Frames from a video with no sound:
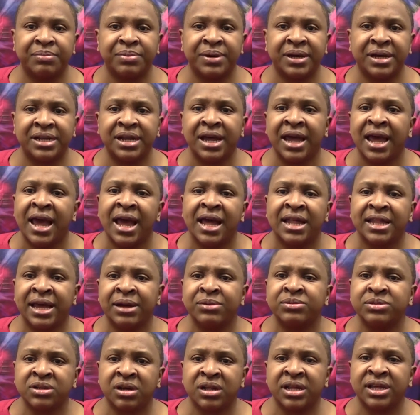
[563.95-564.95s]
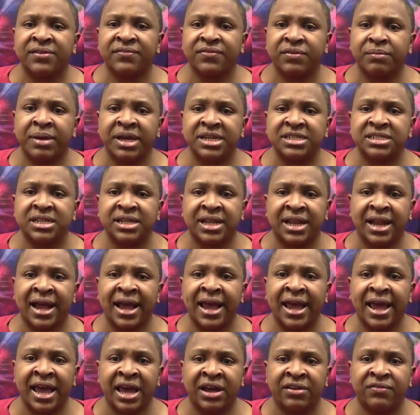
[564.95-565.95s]
But that was all the information that
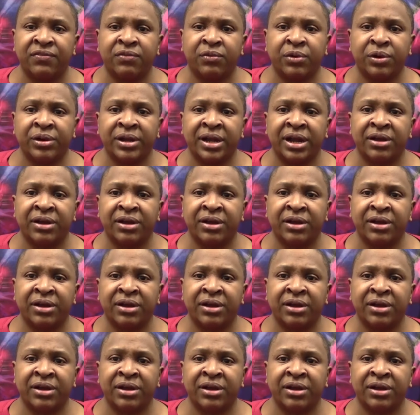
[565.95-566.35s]
I had for you,